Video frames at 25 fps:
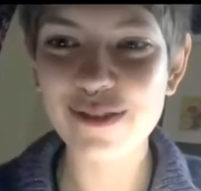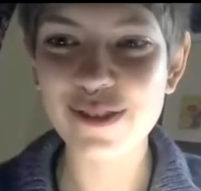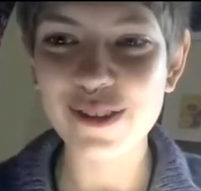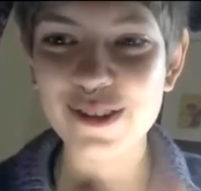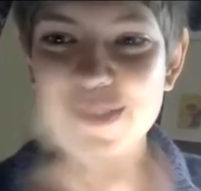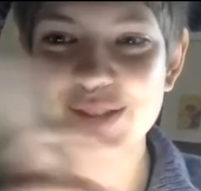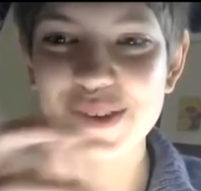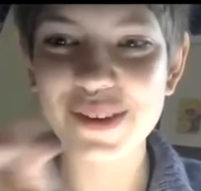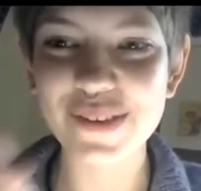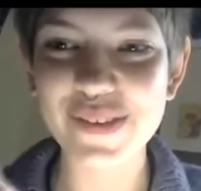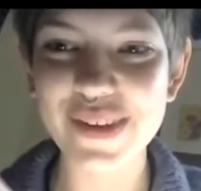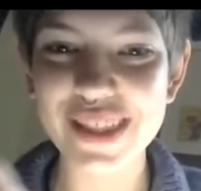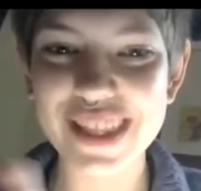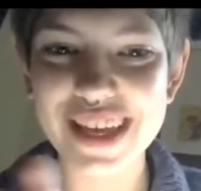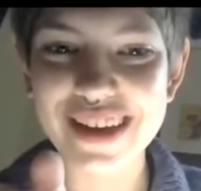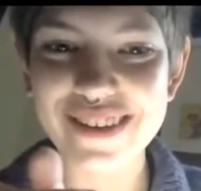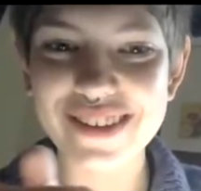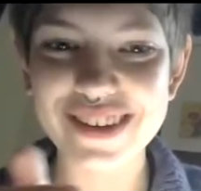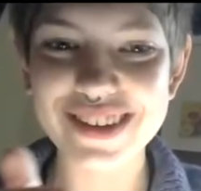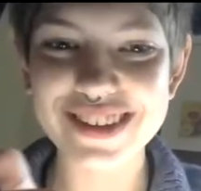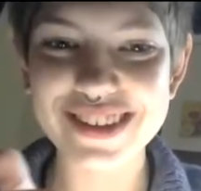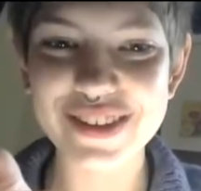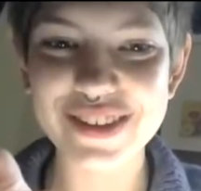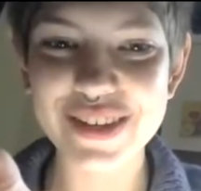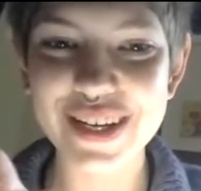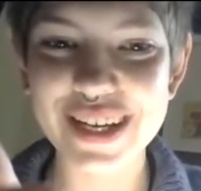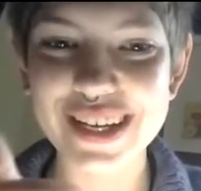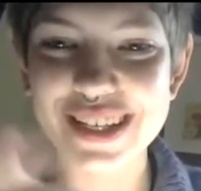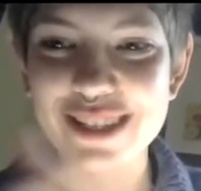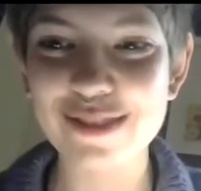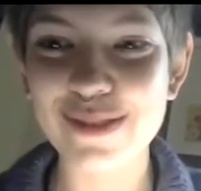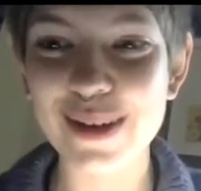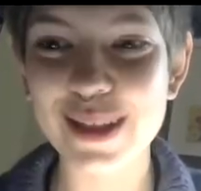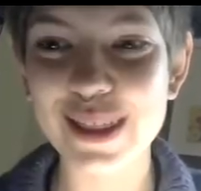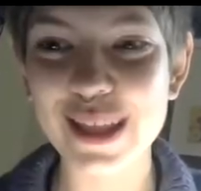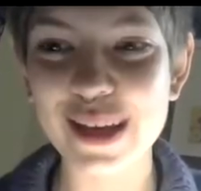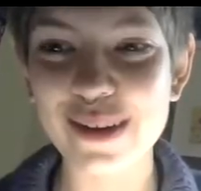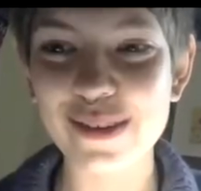for doing what they were doing because
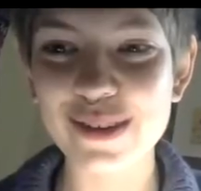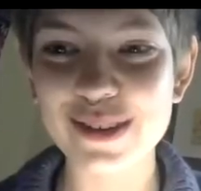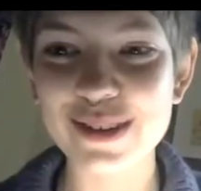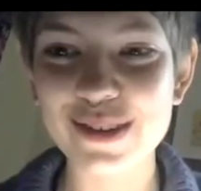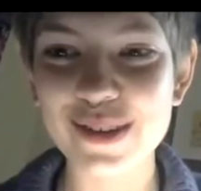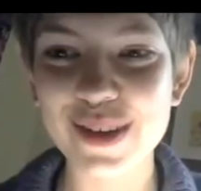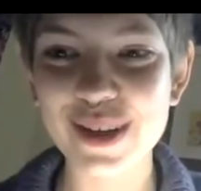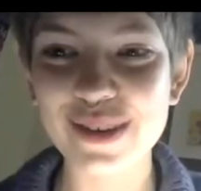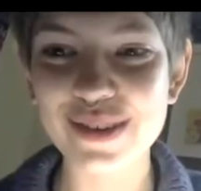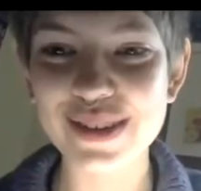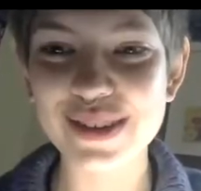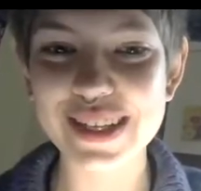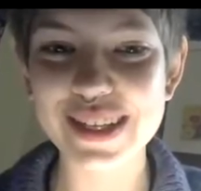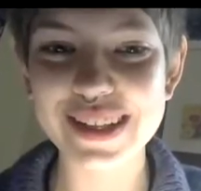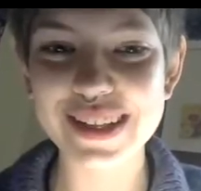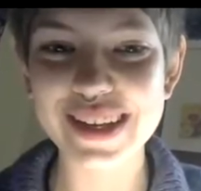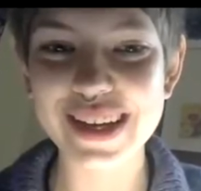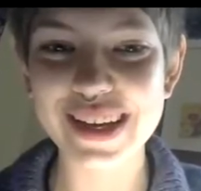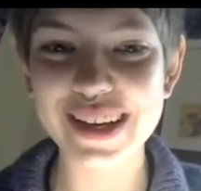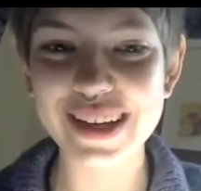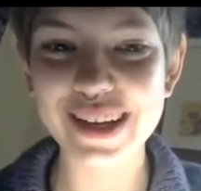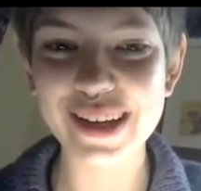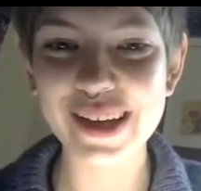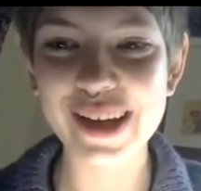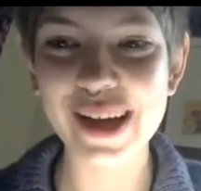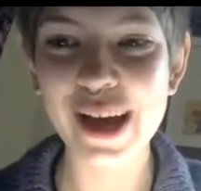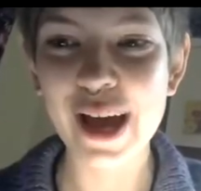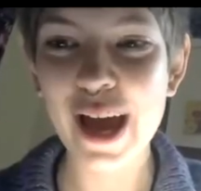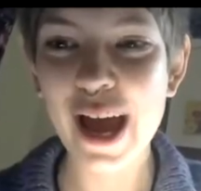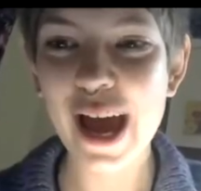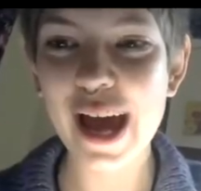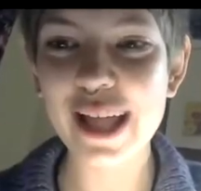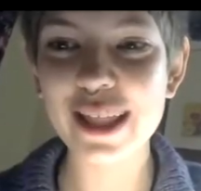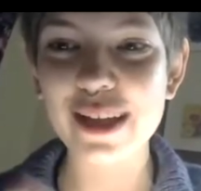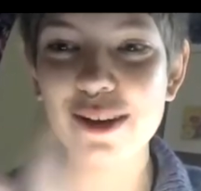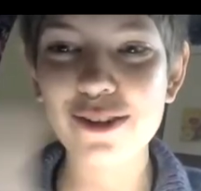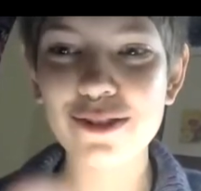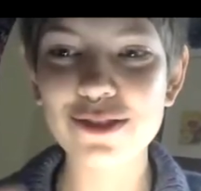what they were doing was illegal
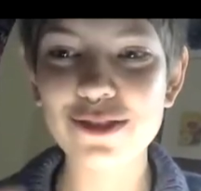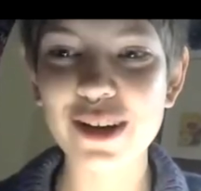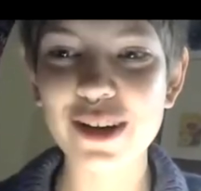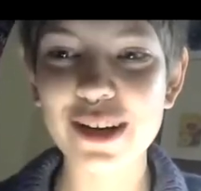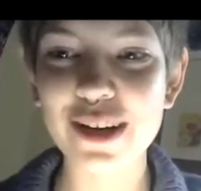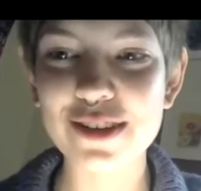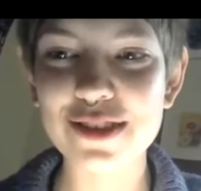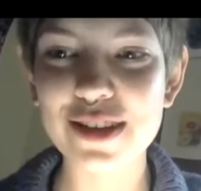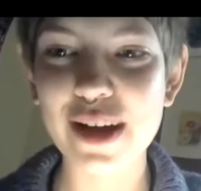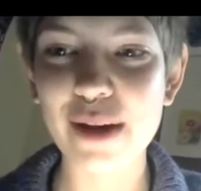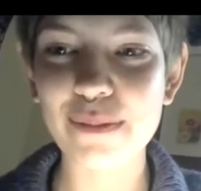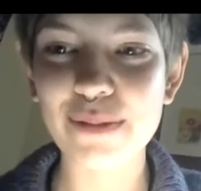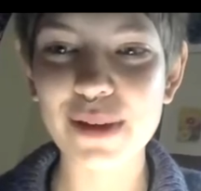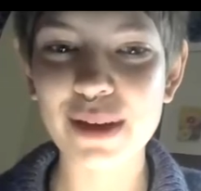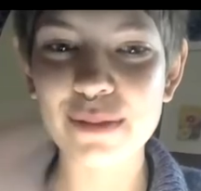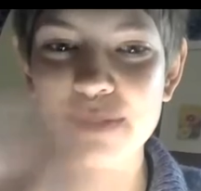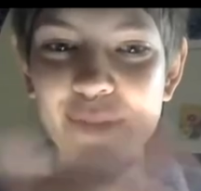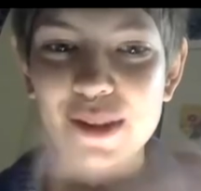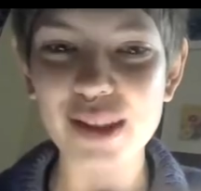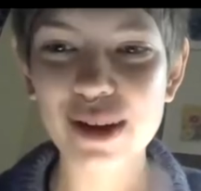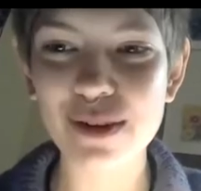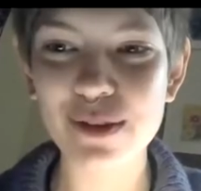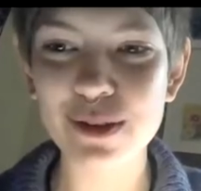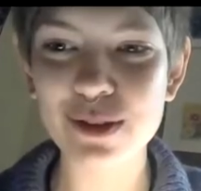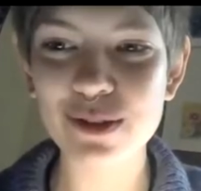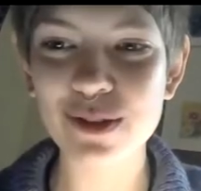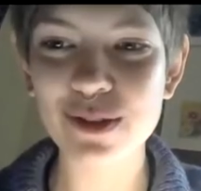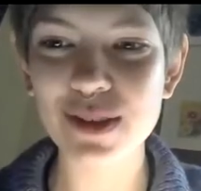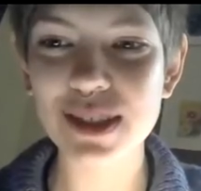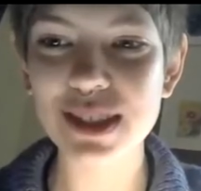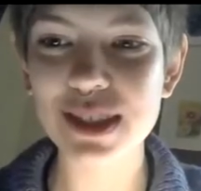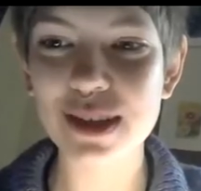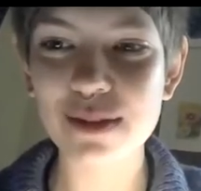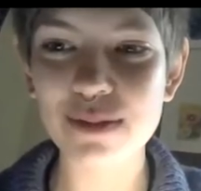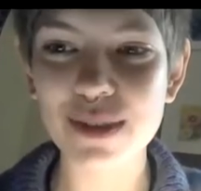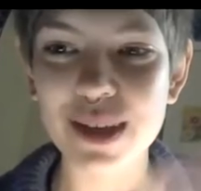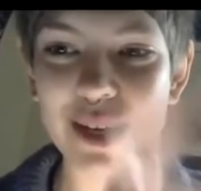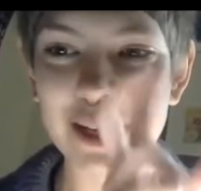and they were trying to stop people that were doing
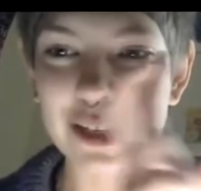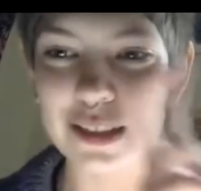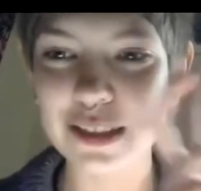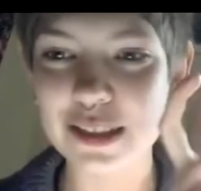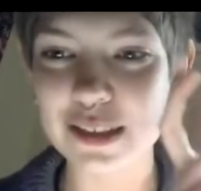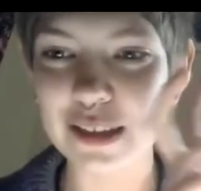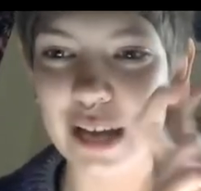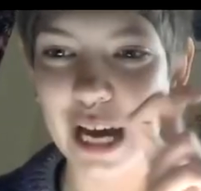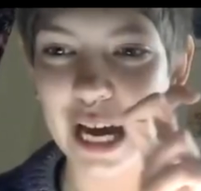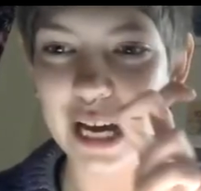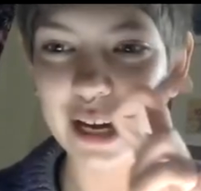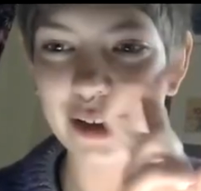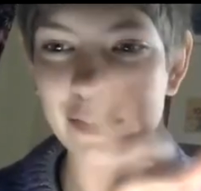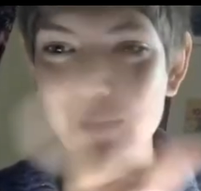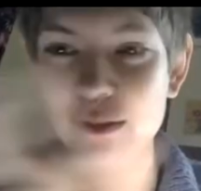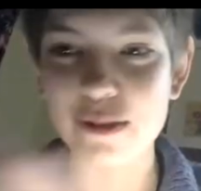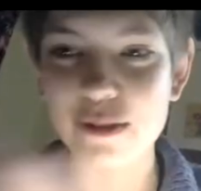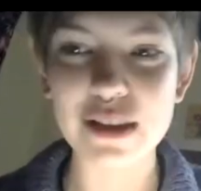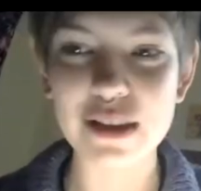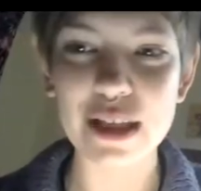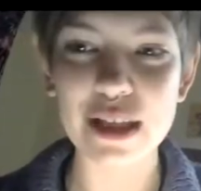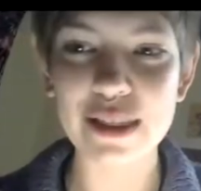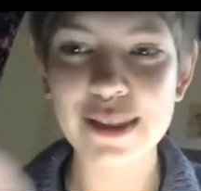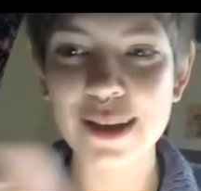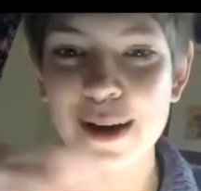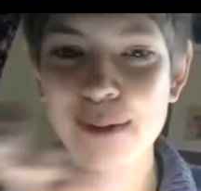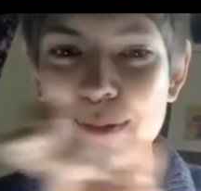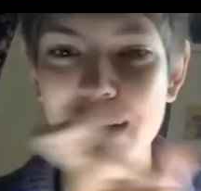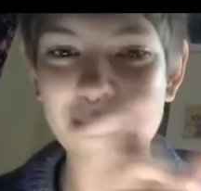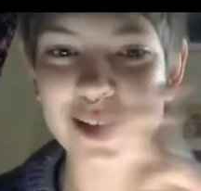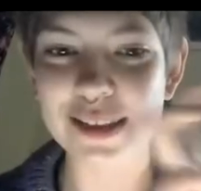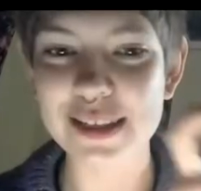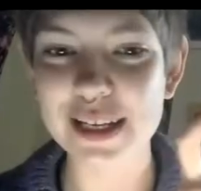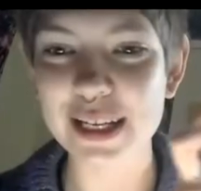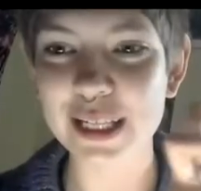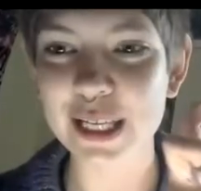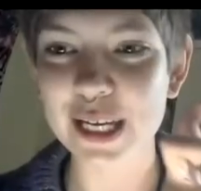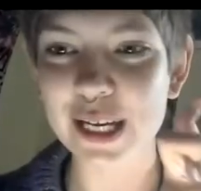something um, in their
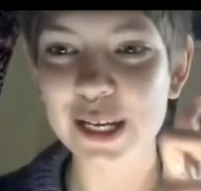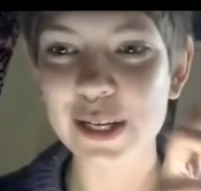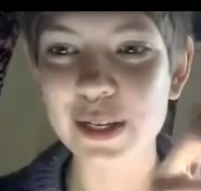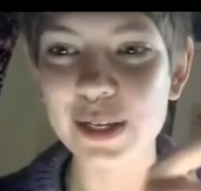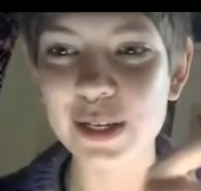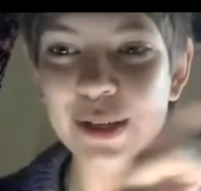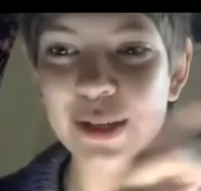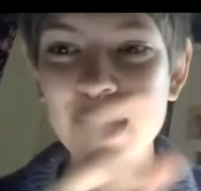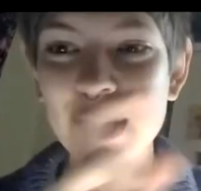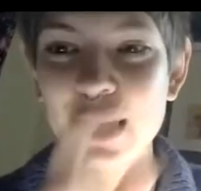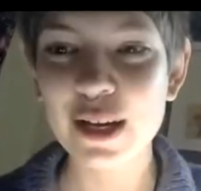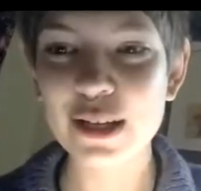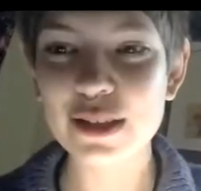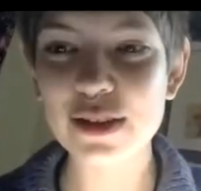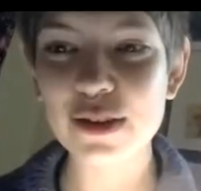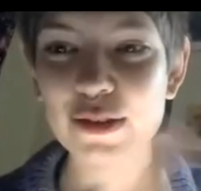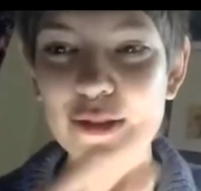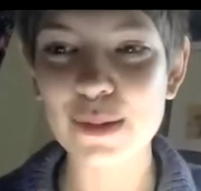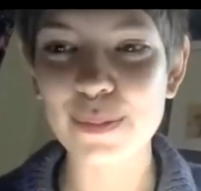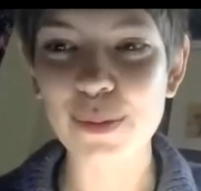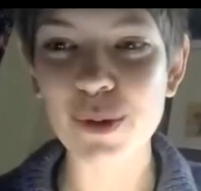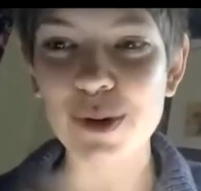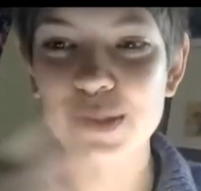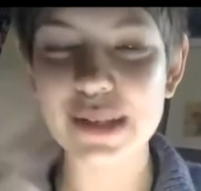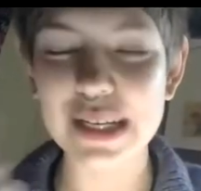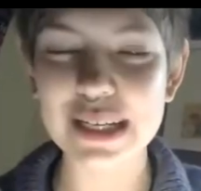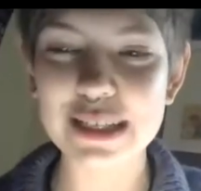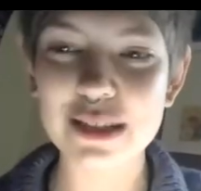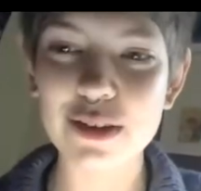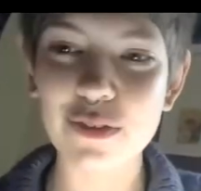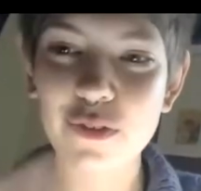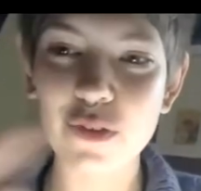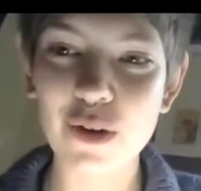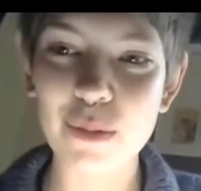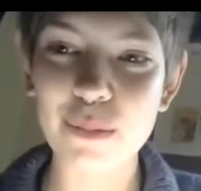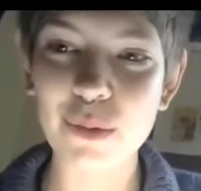minds illegal so it was a protest over a